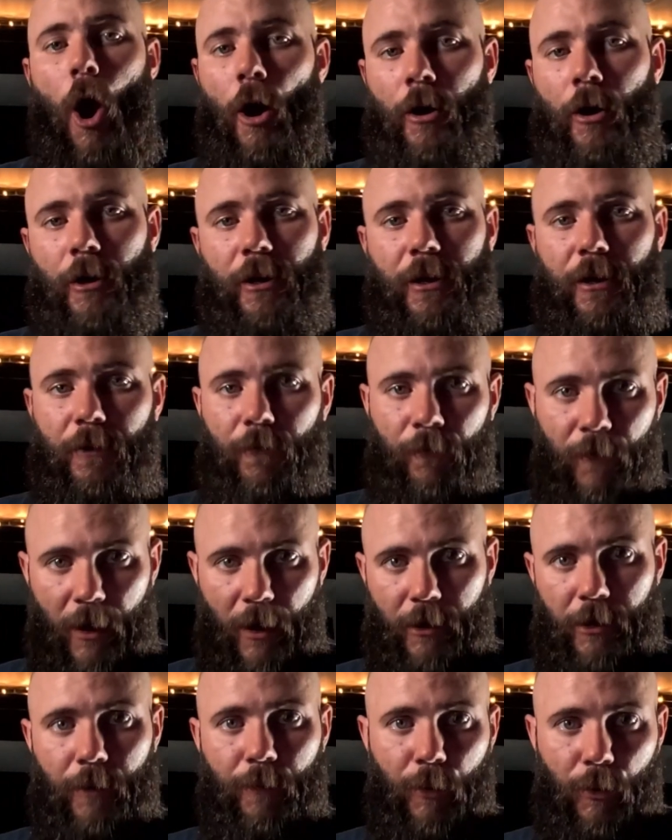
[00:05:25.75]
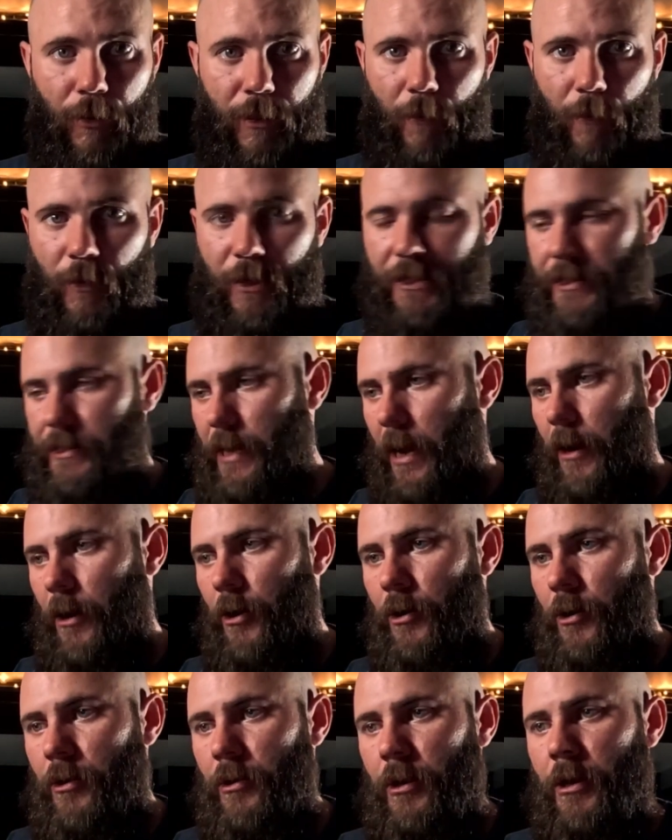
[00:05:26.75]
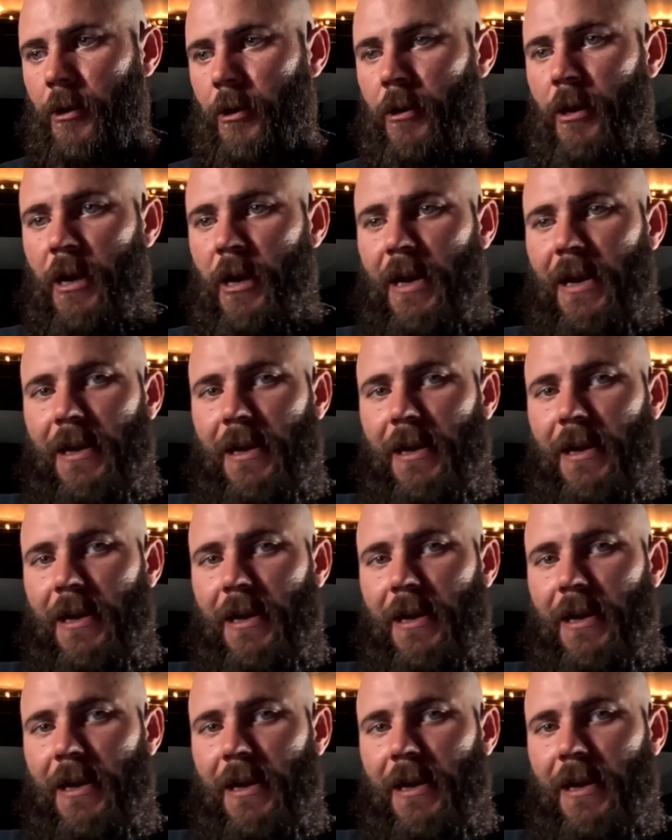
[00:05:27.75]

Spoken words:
arc variable that we set earlier,